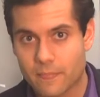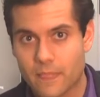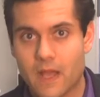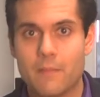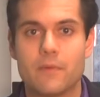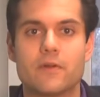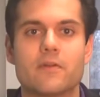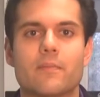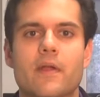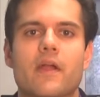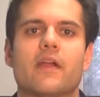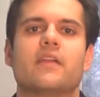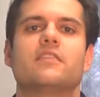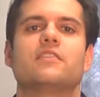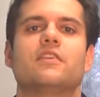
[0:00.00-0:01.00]
I'm Urner
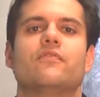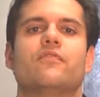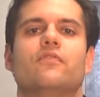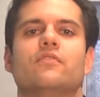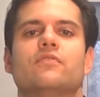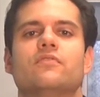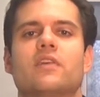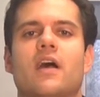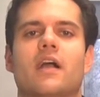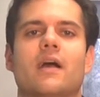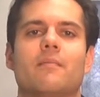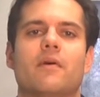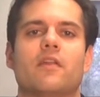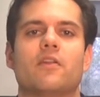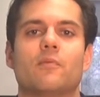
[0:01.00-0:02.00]
Barry and
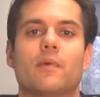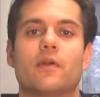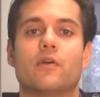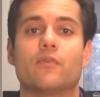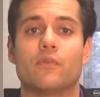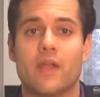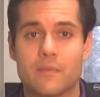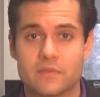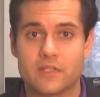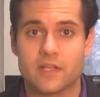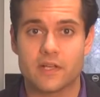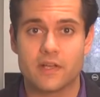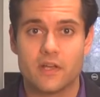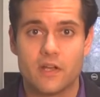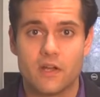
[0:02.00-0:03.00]
SeafoodNews.com editor Michael
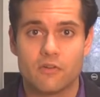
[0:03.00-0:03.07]
Ramsing,